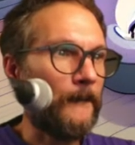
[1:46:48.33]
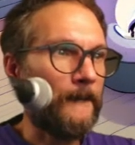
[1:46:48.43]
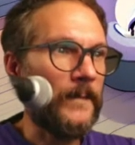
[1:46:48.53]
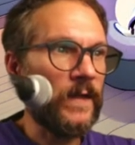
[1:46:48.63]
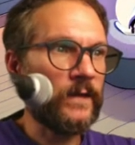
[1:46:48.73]

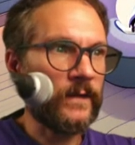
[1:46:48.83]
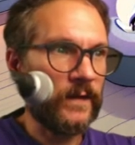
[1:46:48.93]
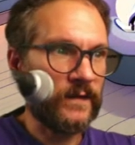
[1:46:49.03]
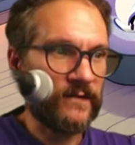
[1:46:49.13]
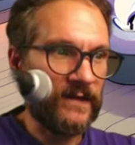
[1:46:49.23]
making
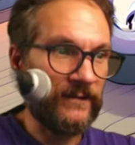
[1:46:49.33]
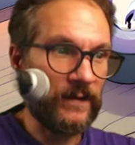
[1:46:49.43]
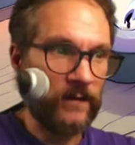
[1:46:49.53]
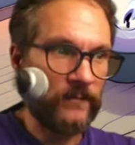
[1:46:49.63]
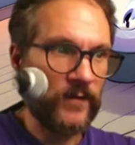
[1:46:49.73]
things
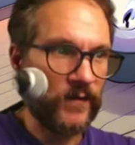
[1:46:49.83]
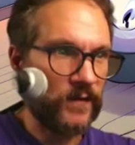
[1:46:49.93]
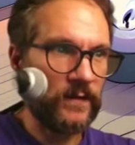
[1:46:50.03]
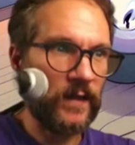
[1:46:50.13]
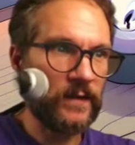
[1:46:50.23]
difficult for the
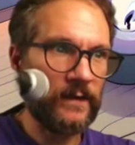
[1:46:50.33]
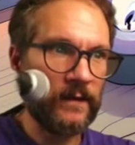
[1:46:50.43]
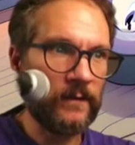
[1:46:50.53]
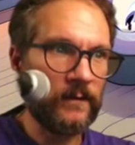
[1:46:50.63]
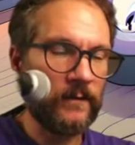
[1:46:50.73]

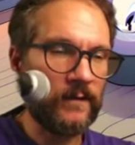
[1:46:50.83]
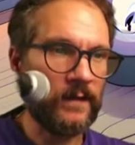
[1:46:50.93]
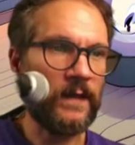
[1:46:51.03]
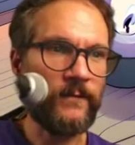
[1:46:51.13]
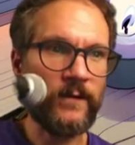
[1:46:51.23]
conductor.
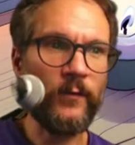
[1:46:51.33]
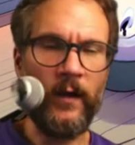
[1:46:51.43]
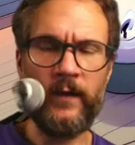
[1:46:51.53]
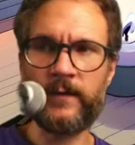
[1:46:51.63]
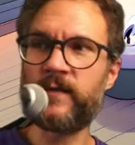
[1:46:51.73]
If you
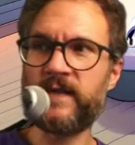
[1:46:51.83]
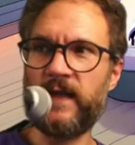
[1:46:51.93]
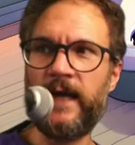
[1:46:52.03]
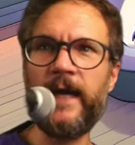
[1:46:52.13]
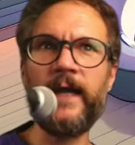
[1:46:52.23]

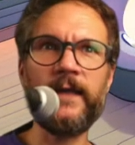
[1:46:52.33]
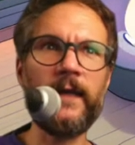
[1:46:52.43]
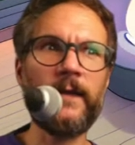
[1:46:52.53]
understand